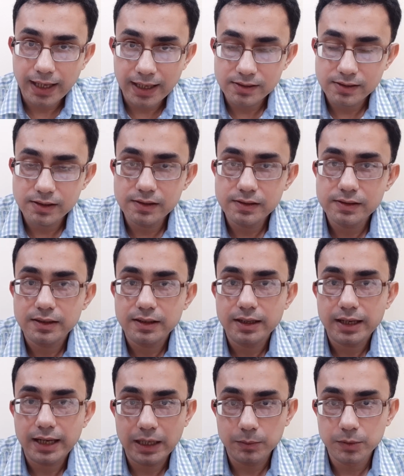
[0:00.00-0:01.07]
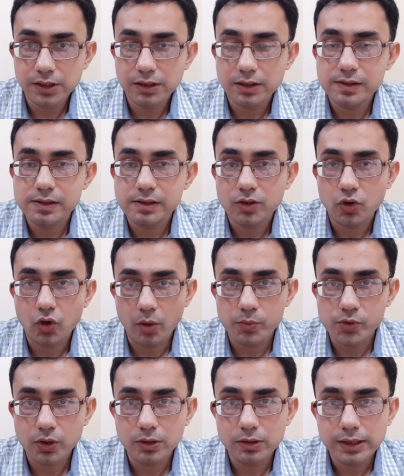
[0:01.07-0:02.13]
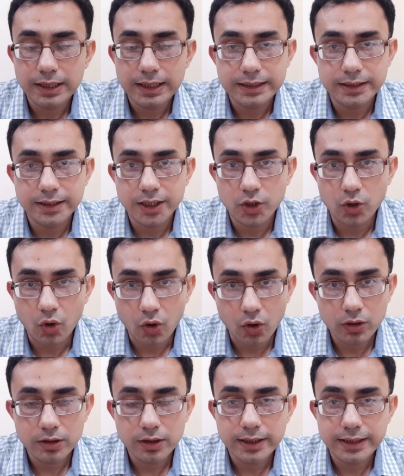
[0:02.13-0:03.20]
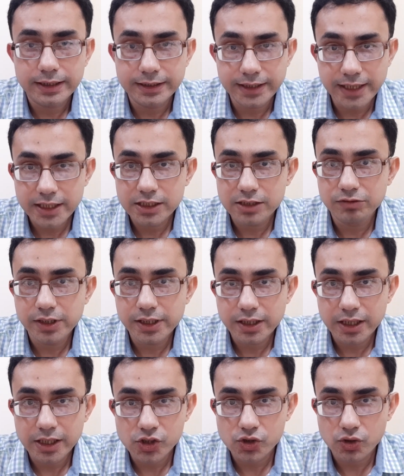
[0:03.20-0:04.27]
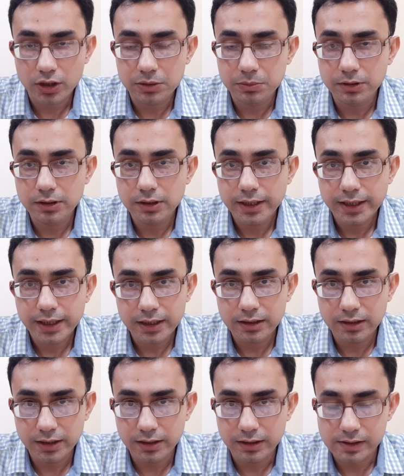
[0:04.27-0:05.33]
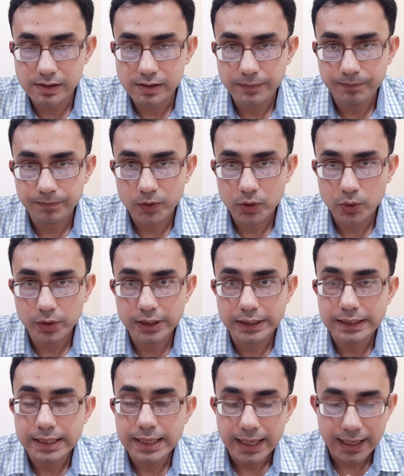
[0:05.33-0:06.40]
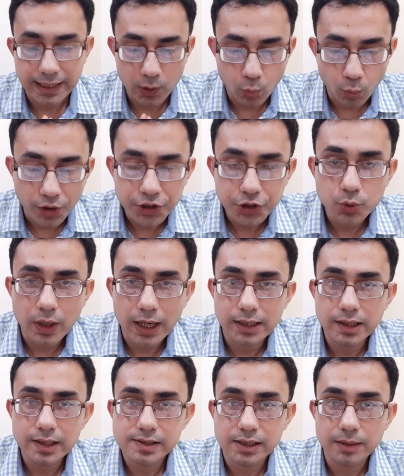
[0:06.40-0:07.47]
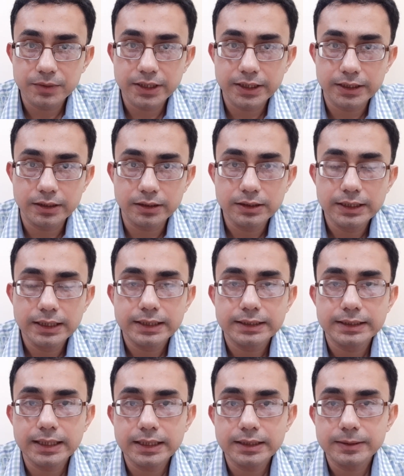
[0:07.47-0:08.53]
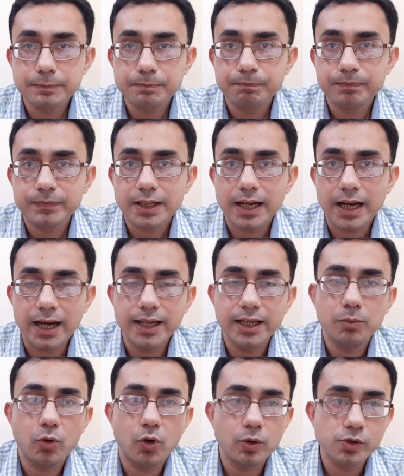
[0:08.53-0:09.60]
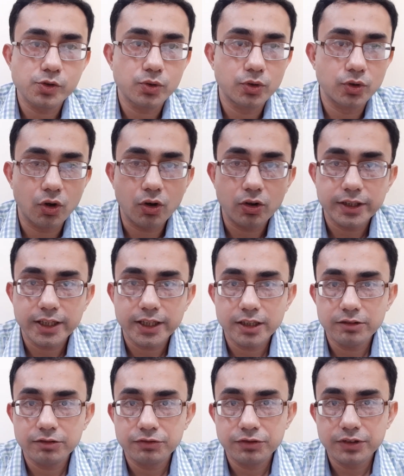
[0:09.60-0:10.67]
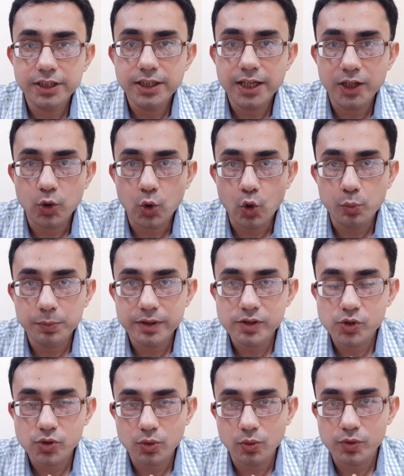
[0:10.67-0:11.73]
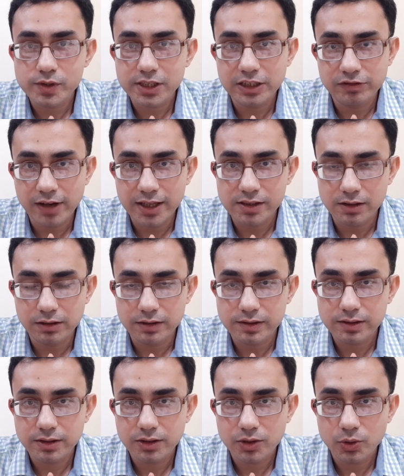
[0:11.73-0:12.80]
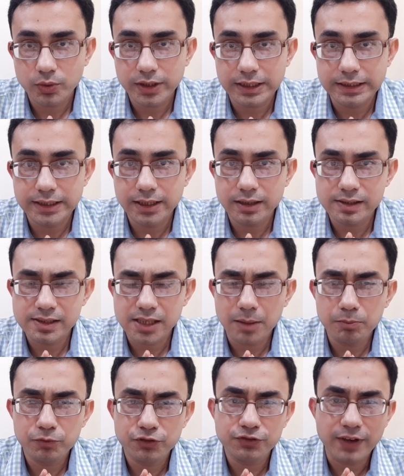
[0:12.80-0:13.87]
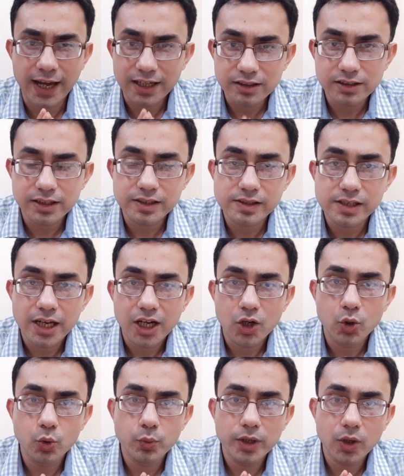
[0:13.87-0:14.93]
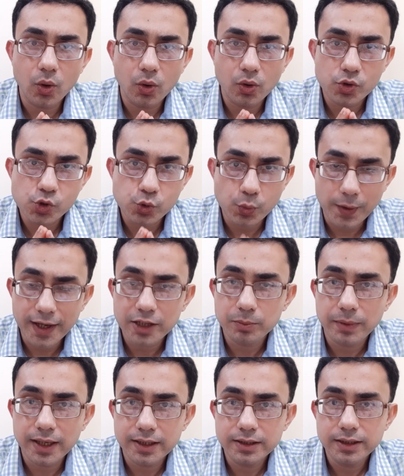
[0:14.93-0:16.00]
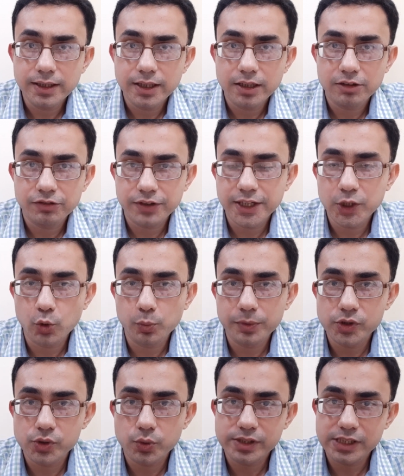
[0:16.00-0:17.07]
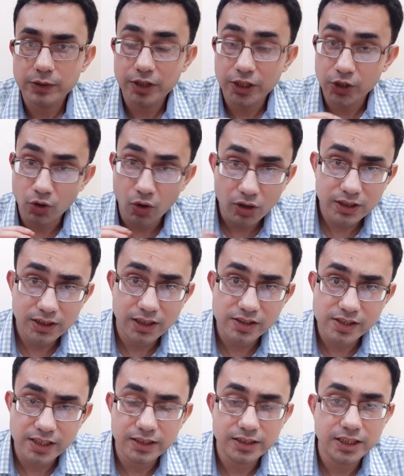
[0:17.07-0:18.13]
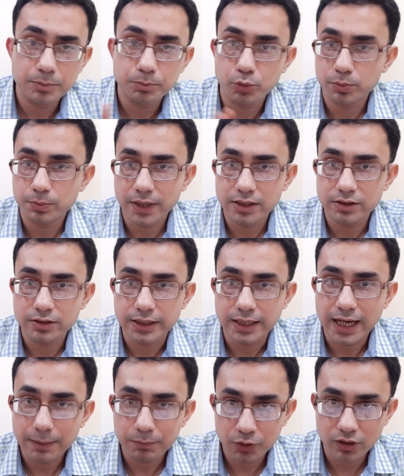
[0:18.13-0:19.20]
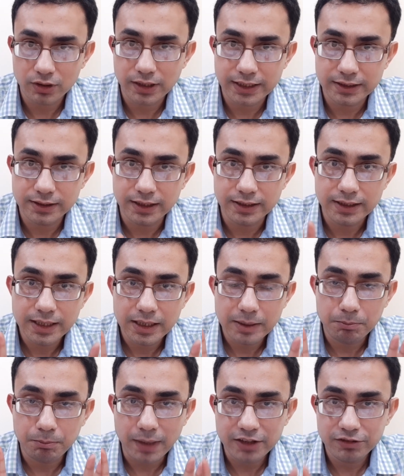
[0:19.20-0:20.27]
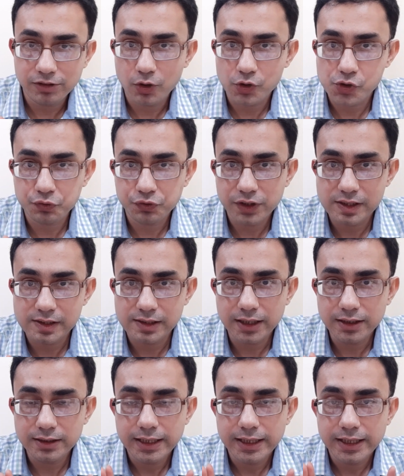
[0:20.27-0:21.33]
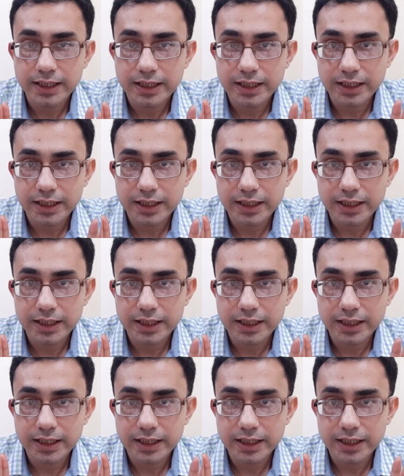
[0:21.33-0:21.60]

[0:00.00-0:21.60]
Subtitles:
ANSYS, Abacus, COMSOL, they are all natively installable in Linux. Okay, and I want to highlight something here, that I am also not a free and open source evangelist. Okay, there are some fanatics who will swear by free and open source, they will not touch anything proprietary. I'm not like that. My philosophy is that